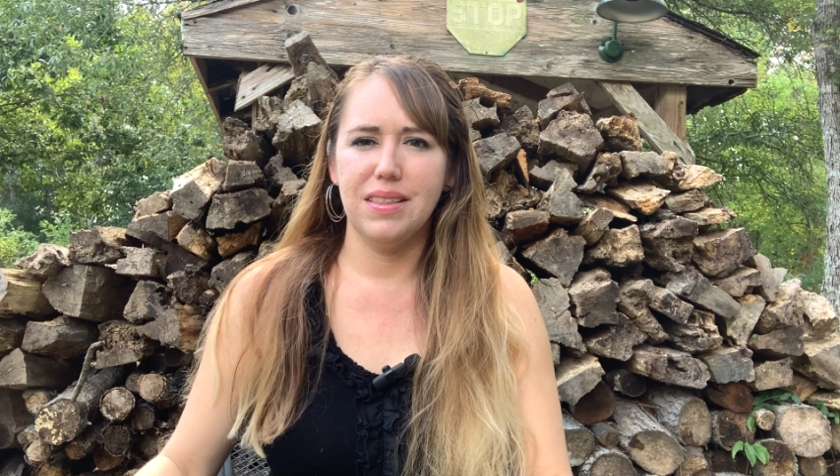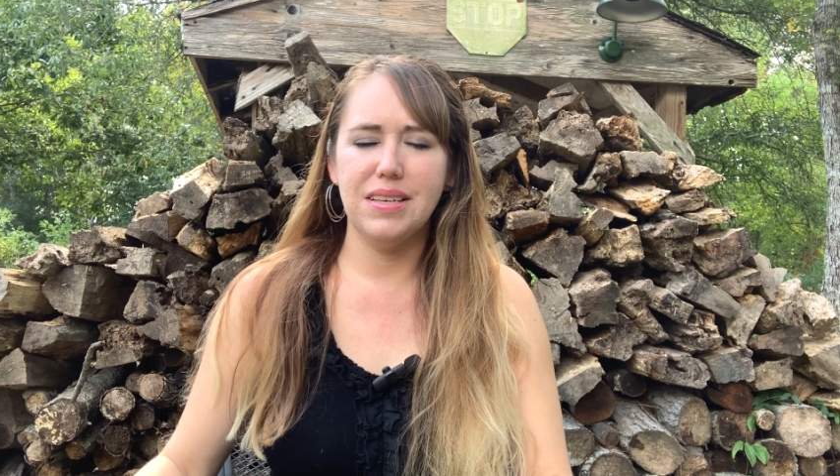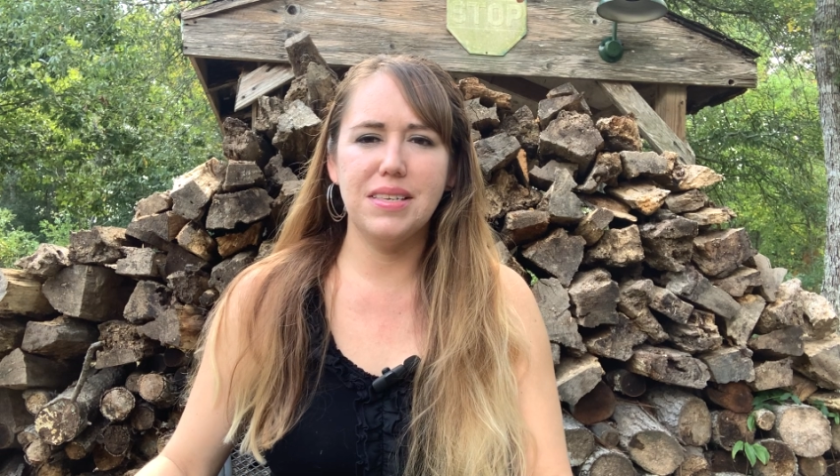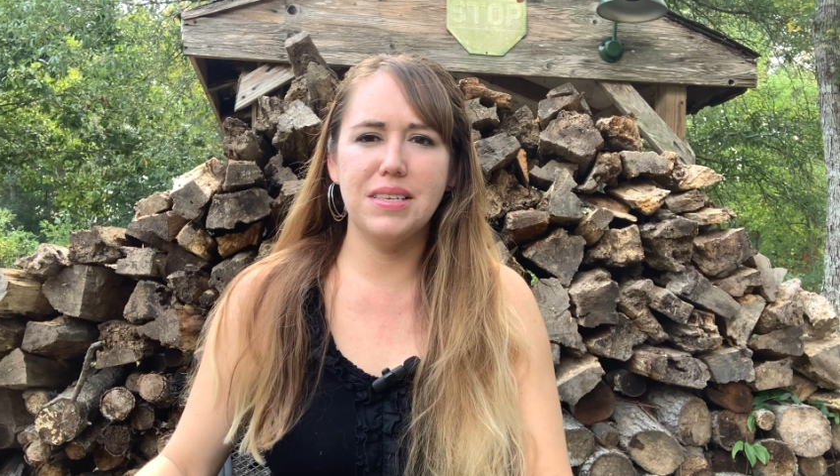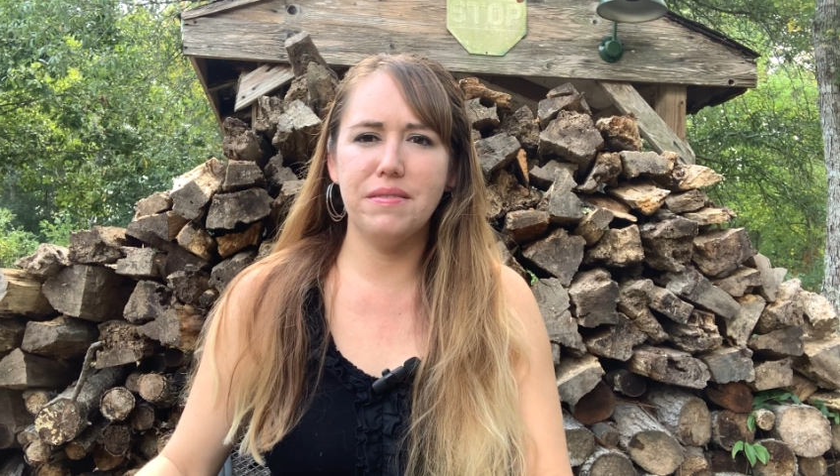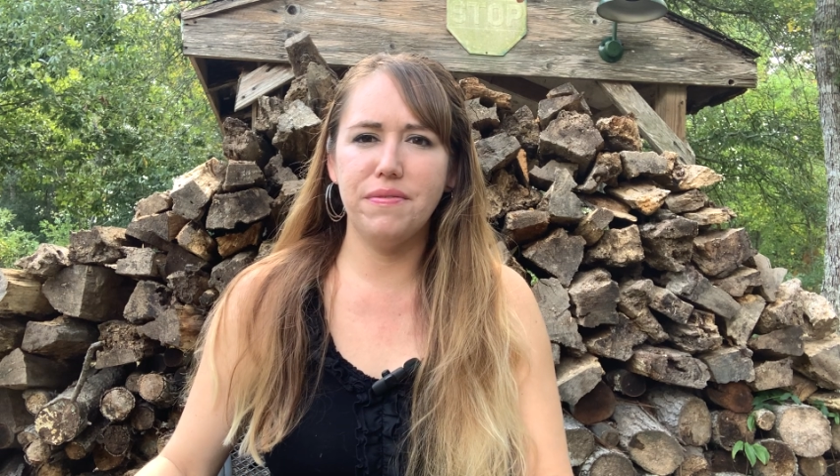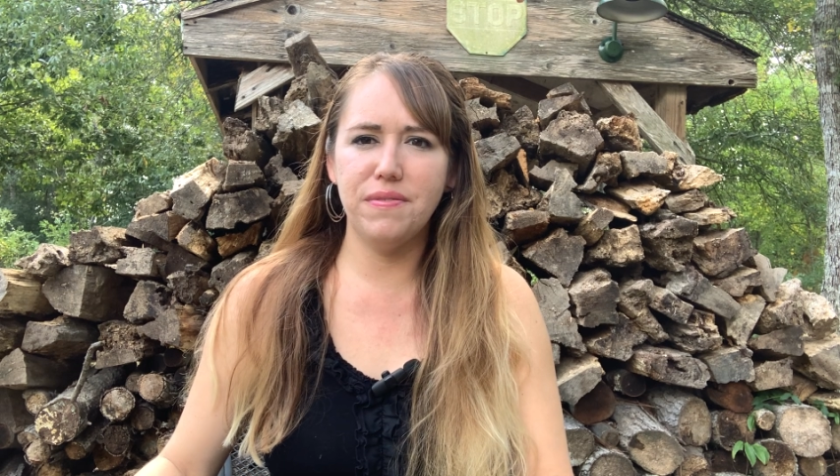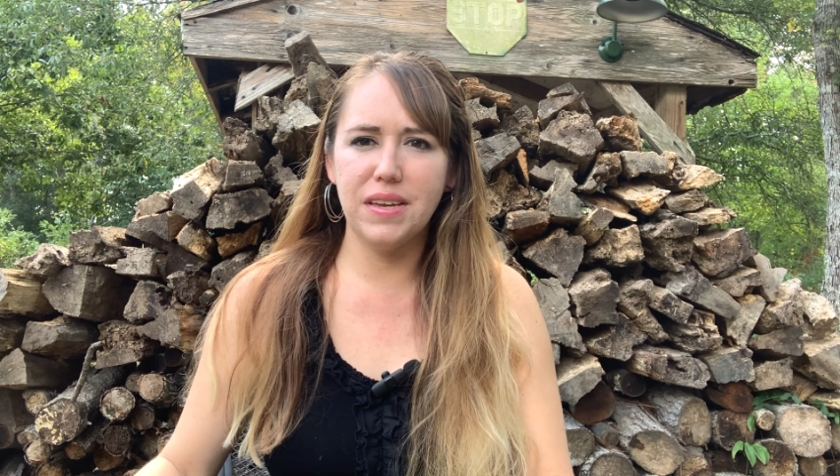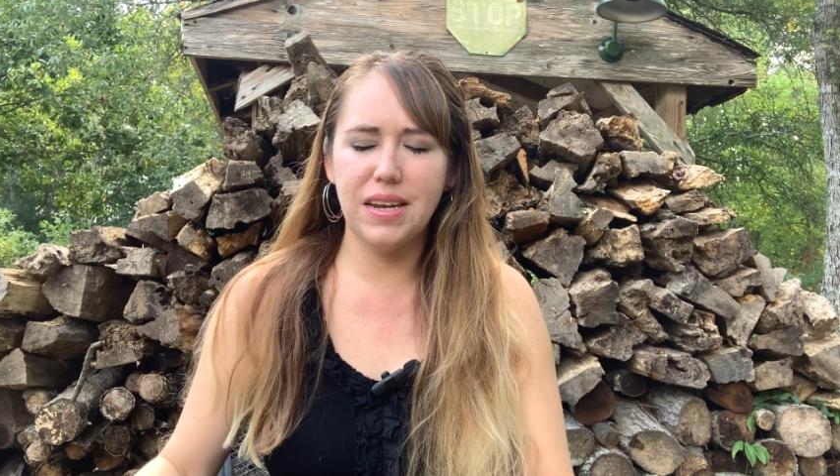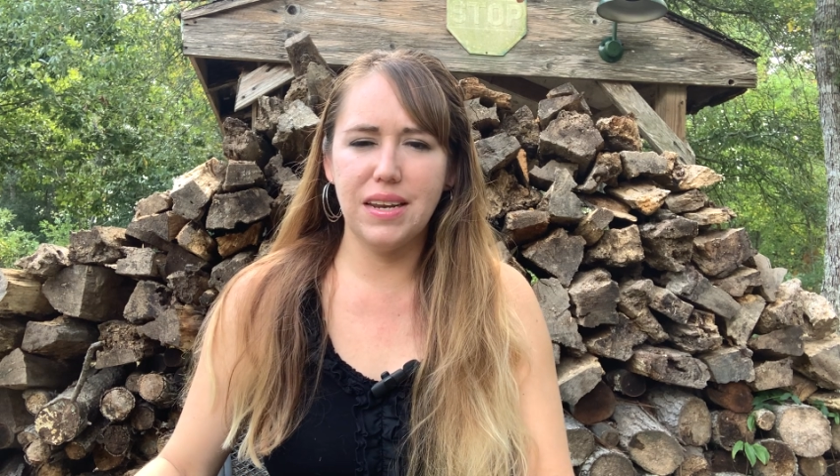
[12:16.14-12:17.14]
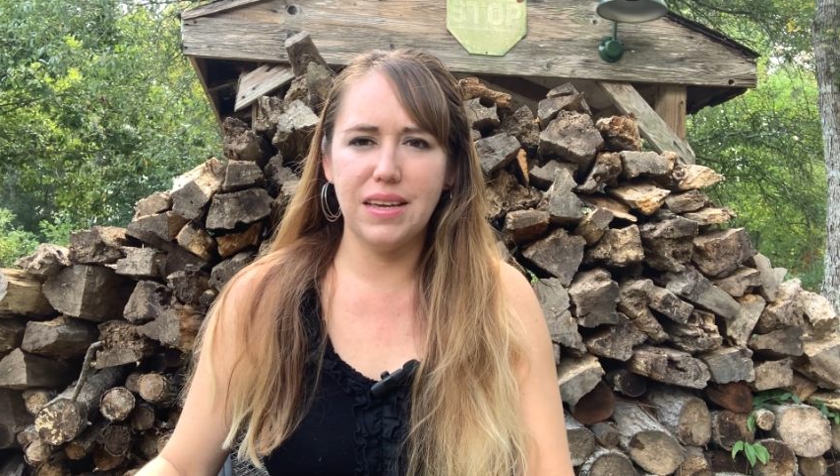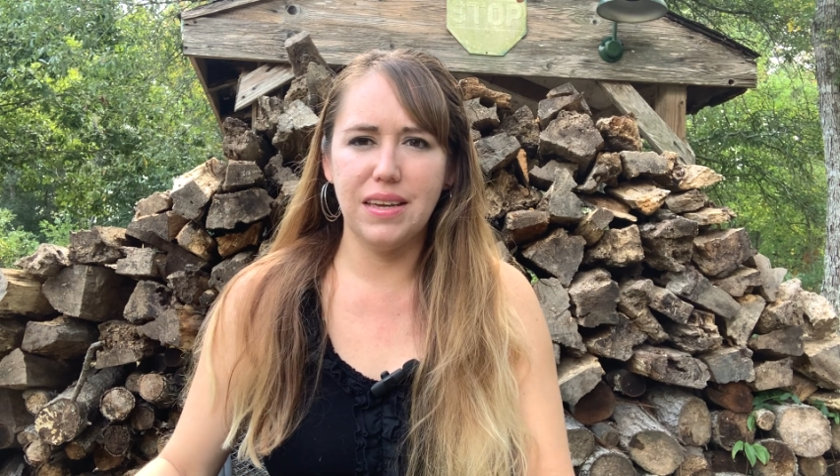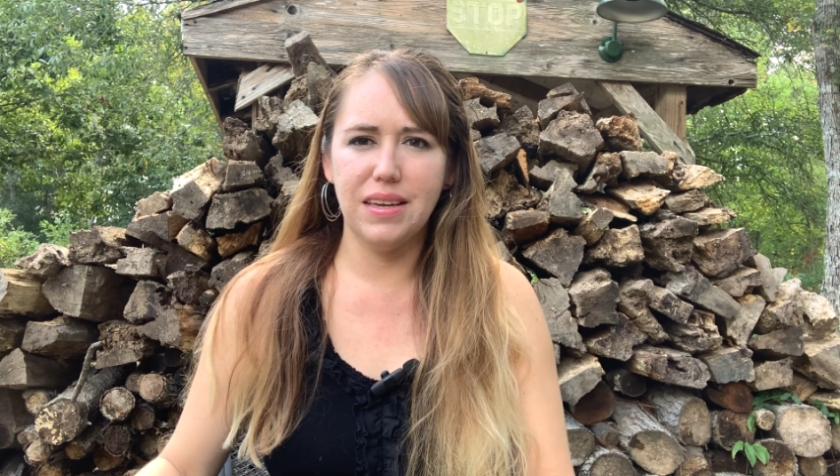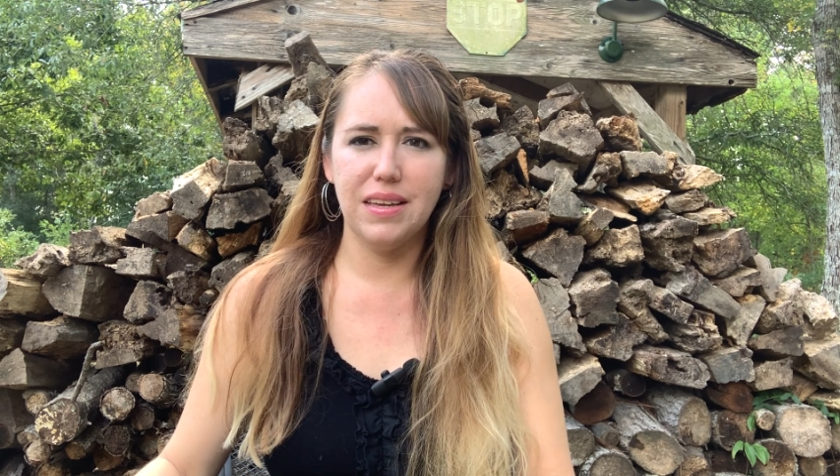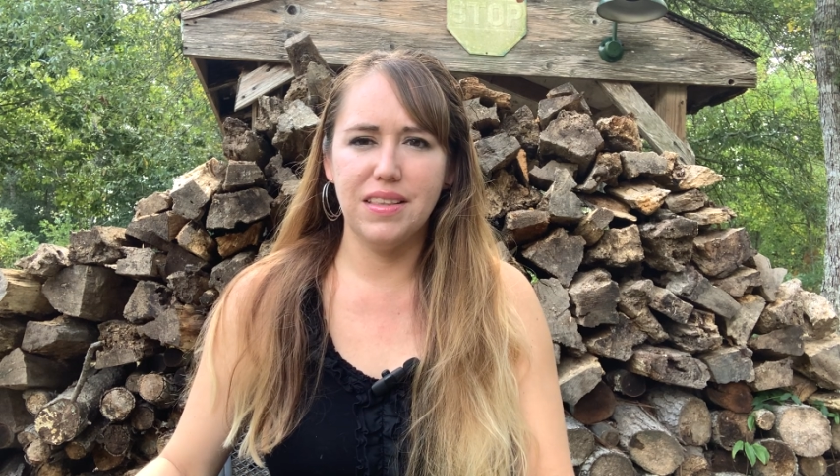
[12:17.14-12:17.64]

This is infinity.